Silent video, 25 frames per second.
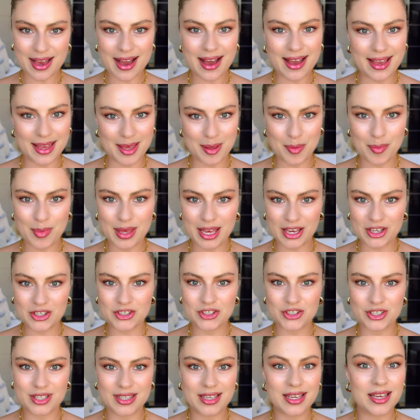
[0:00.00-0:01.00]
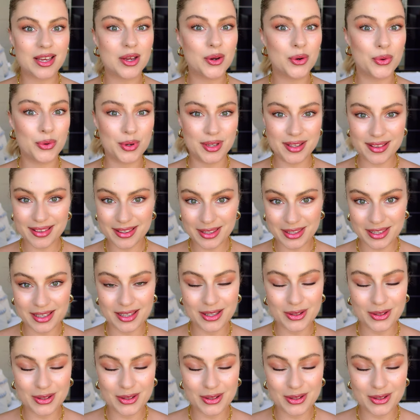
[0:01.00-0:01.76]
I am actually really